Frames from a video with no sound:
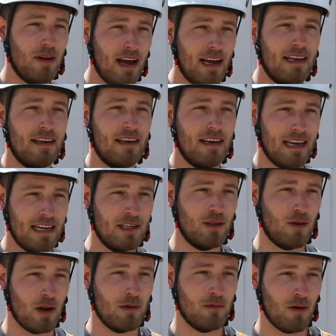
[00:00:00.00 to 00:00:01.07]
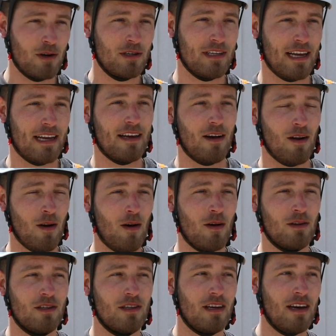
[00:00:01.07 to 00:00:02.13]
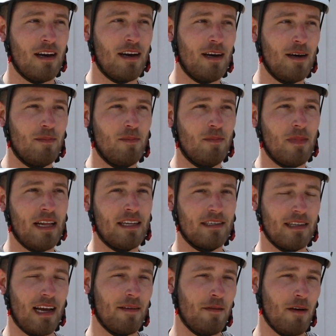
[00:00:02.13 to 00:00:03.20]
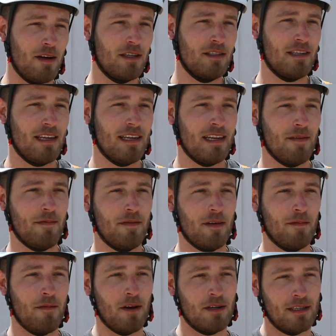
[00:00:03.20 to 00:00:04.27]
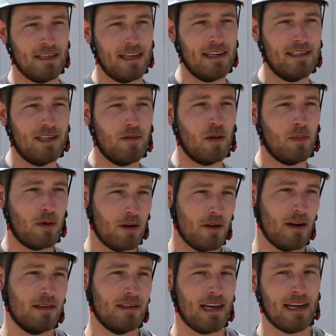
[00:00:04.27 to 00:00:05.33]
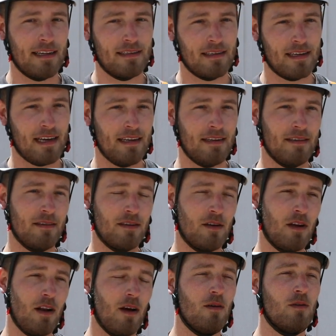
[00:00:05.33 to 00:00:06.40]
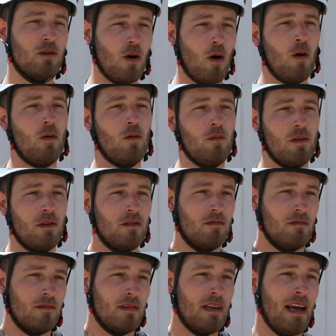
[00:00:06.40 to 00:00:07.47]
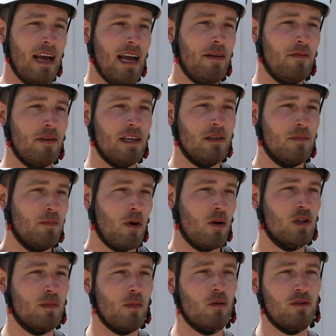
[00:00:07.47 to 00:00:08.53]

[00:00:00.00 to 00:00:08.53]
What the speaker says: like installing Roxtec a lot. It's the diversity and the versatility of the product that can close every possible